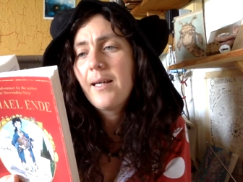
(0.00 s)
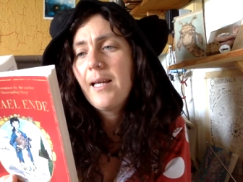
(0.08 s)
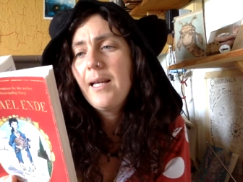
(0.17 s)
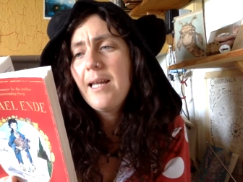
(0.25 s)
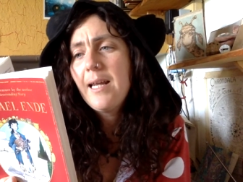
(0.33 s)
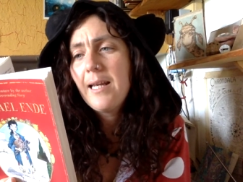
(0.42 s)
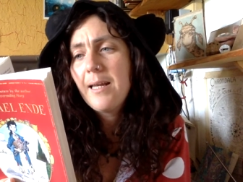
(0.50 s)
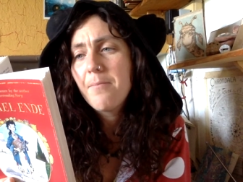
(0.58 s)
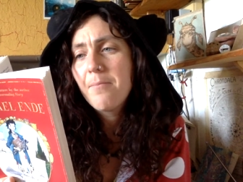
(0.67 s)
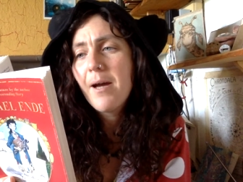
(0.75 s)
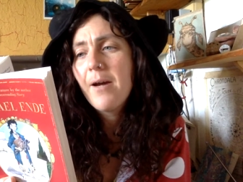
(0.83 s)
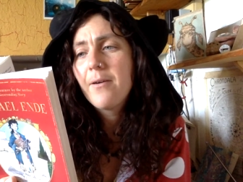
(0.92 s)
clearly
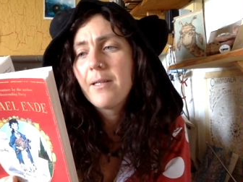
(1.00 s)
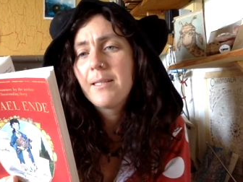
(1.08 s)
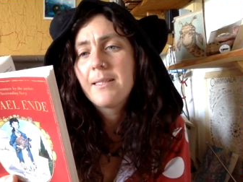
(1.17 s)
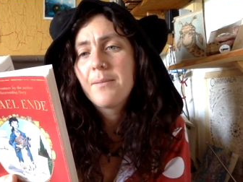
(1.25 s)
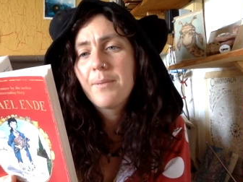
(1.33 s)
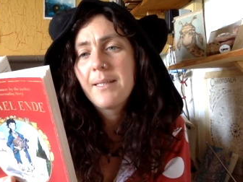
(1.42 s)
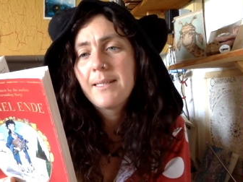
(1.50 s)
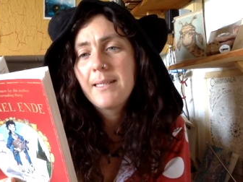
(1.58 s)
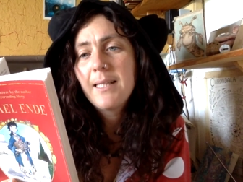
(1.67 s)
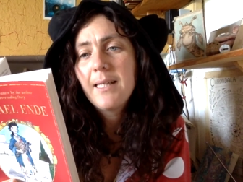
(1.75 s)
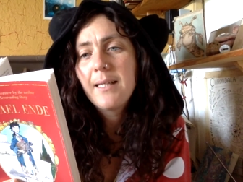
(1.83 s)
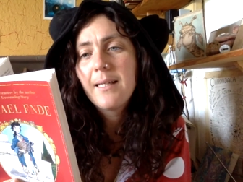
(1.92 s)
embarrassed to be
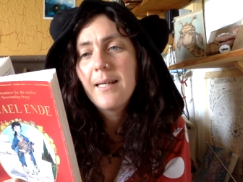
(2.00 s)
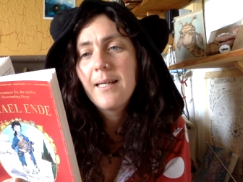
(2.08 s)
seen